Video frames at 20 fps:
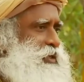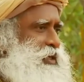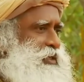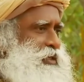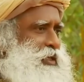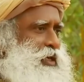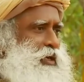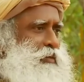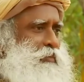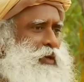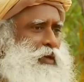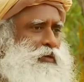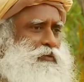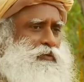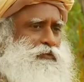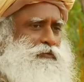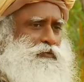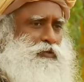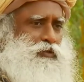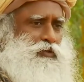and the
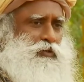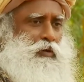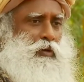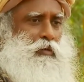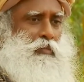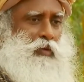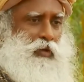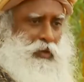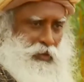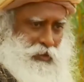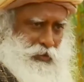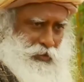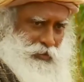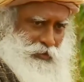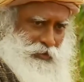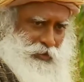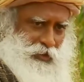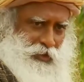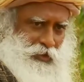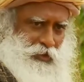amount of trauma
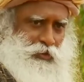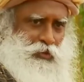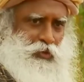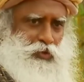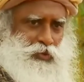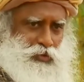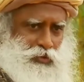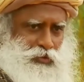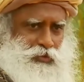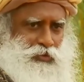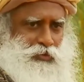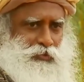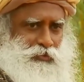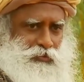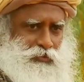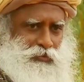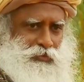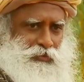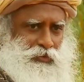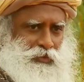that it goes through
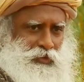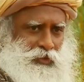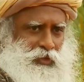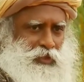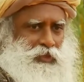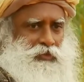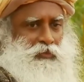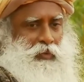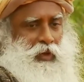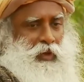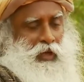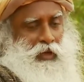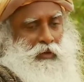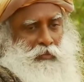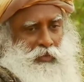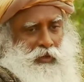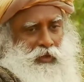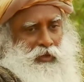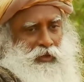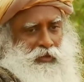is very
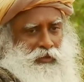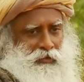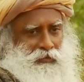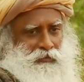big.